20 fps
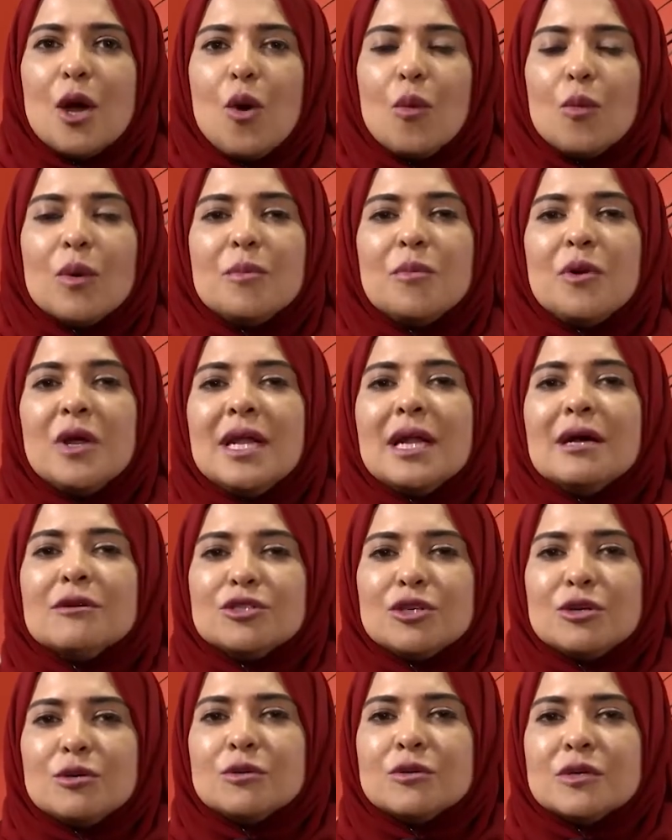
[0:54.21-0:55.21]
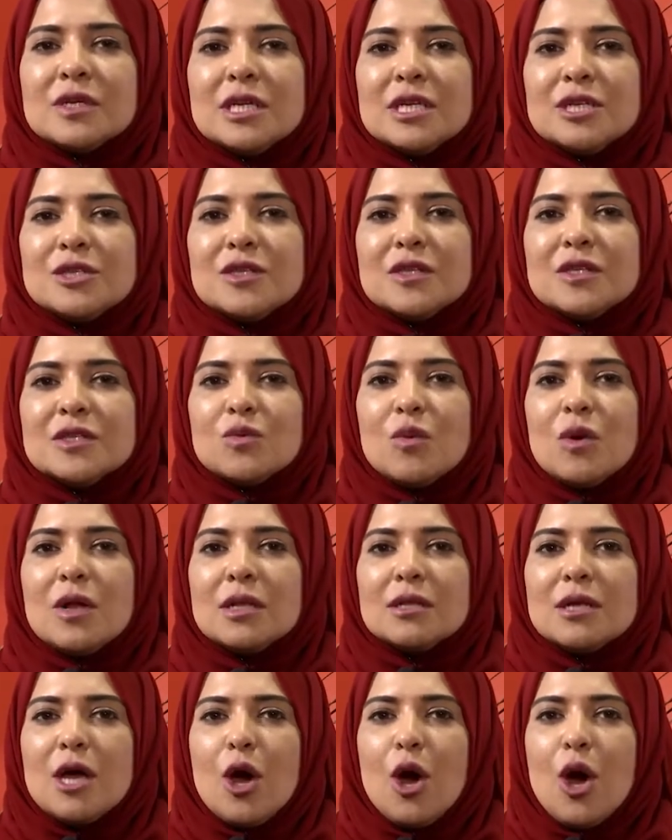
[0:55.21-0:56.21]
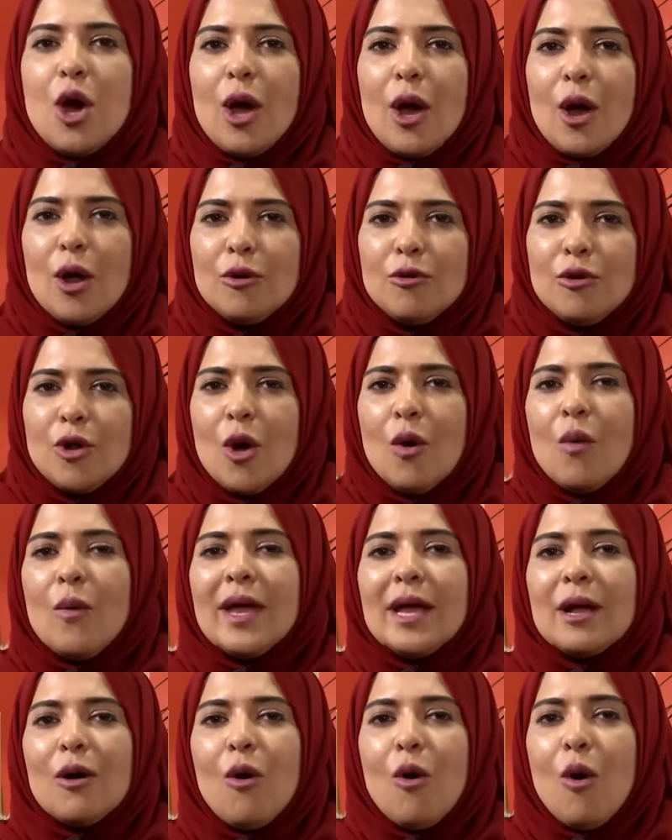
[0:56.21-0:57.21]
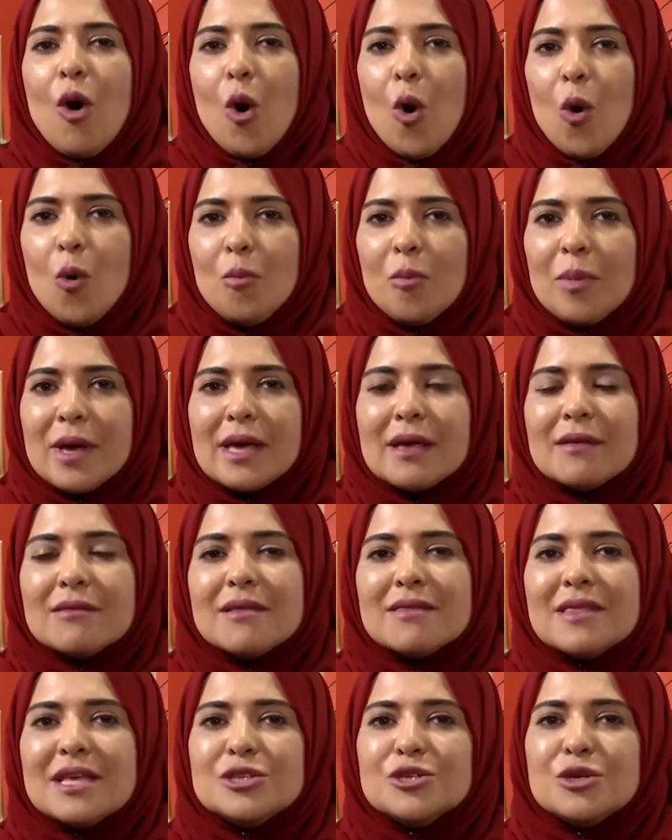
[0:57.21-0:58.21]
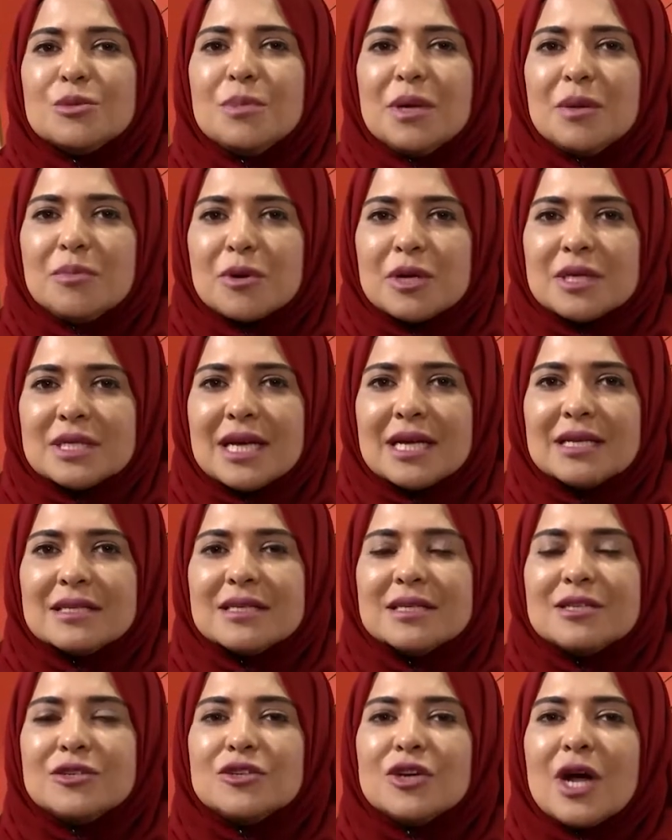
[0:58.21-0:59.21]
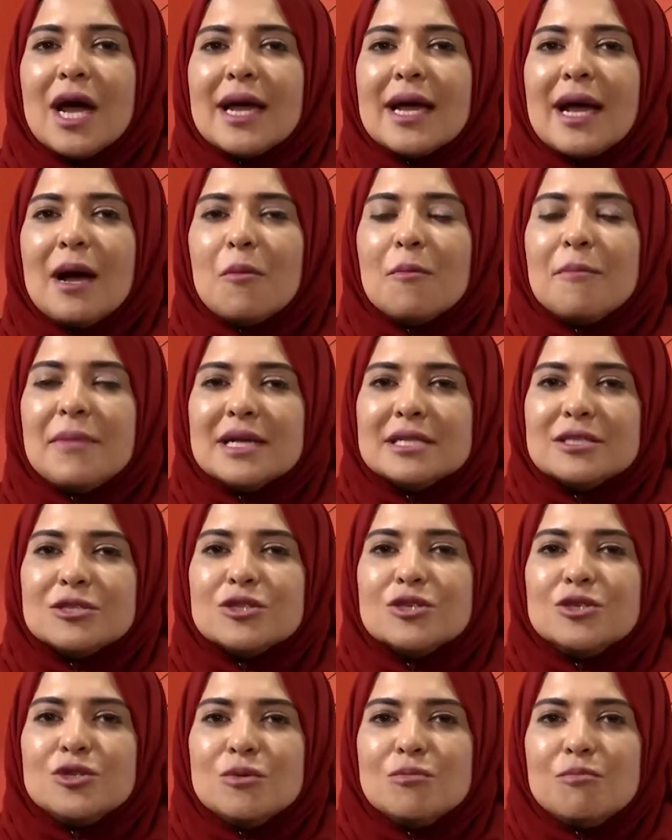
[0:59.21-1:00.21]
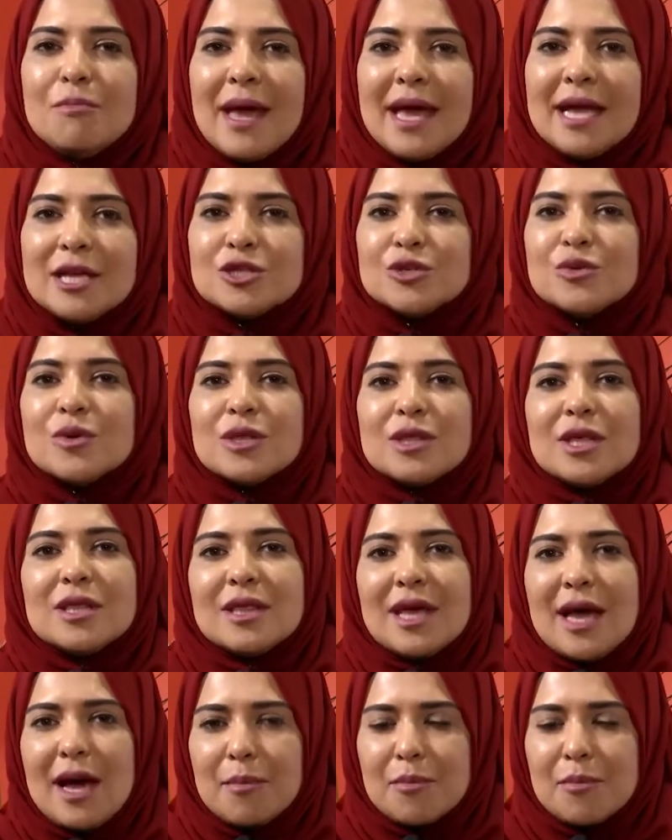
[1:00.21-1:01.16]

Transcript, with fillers: We bring our children into this world knowing or hoping that they should be protected, trying our best to make sure that they are